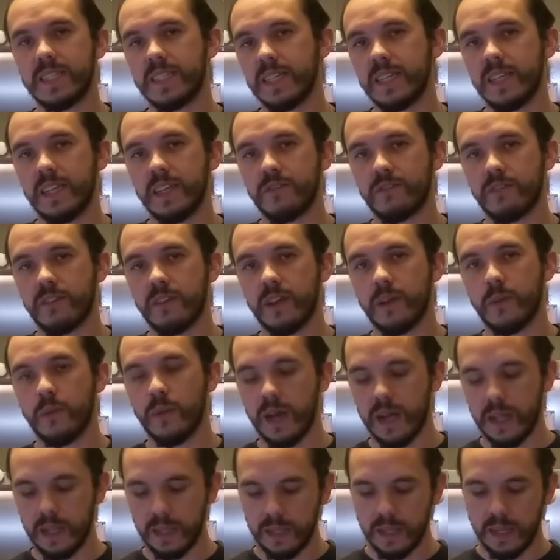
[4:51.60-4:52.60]
seal it very
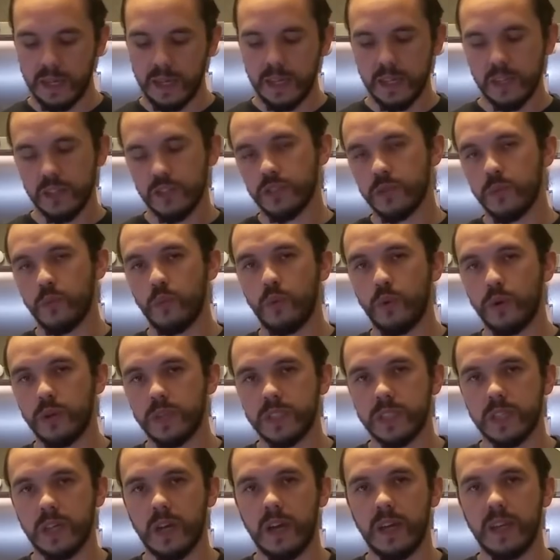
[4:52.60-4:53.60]
well, some
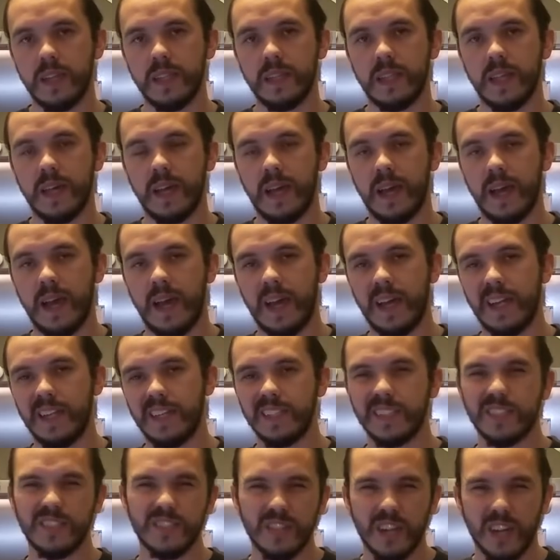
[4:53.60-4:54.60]
water got in there
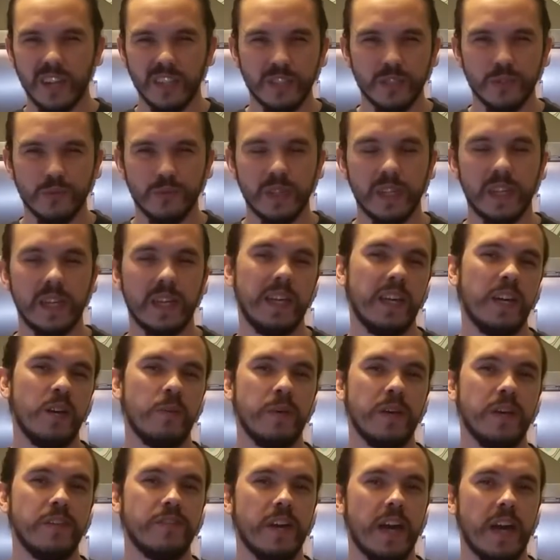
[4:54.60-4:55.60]
and started to wreak a little
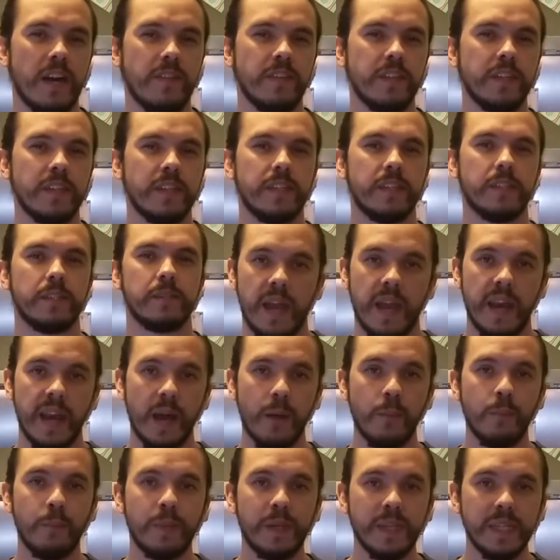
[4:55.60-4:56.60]
bit of havoc.
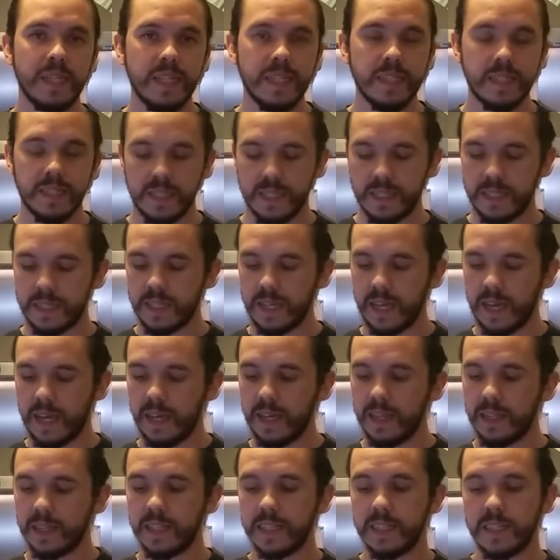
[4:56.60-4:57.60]
I'm pleased to
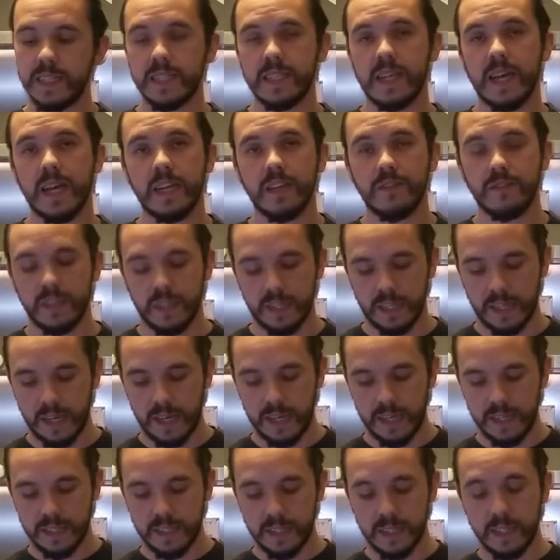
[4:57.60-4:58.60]
say the design of the
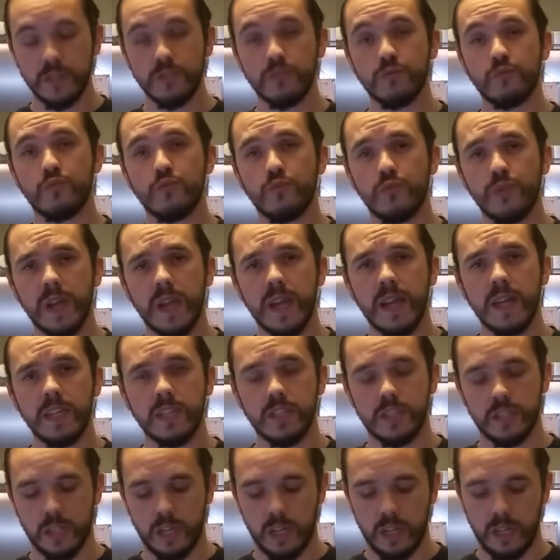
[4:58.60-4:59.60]
case is
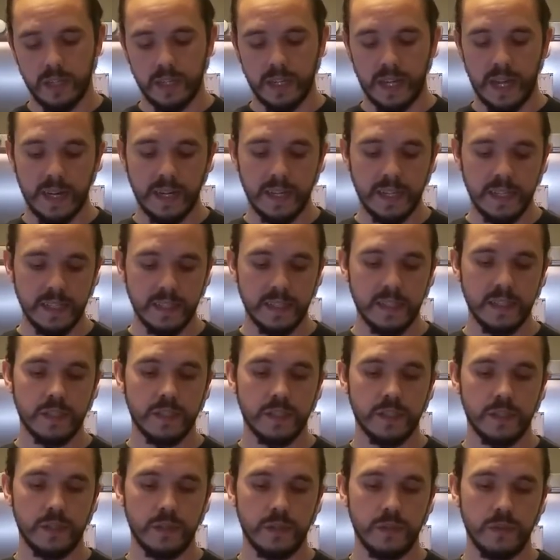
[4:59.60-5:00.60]
really solid and easy
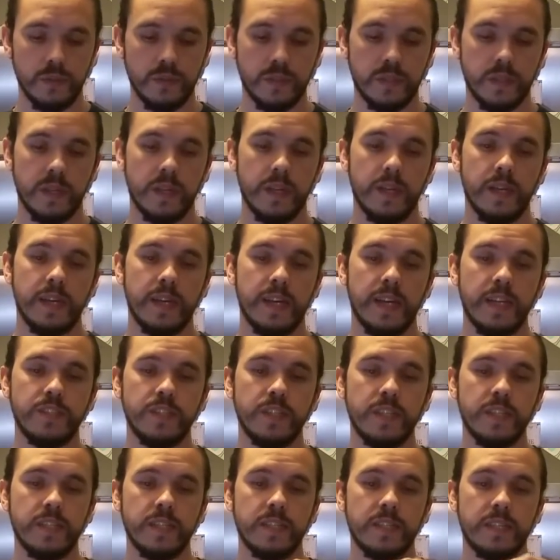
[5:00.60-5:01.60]
to use. As
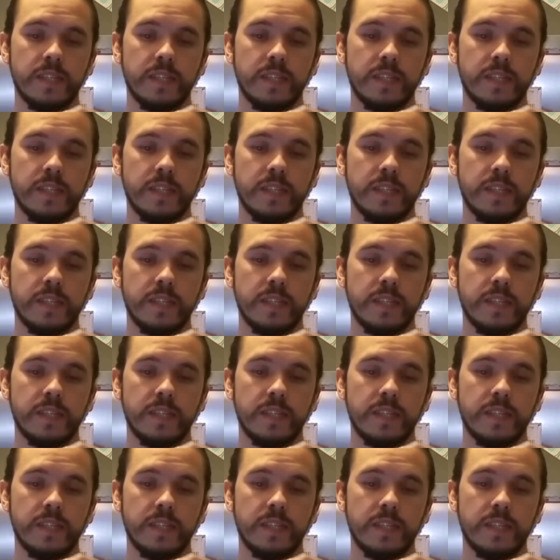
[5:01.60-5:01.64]
you can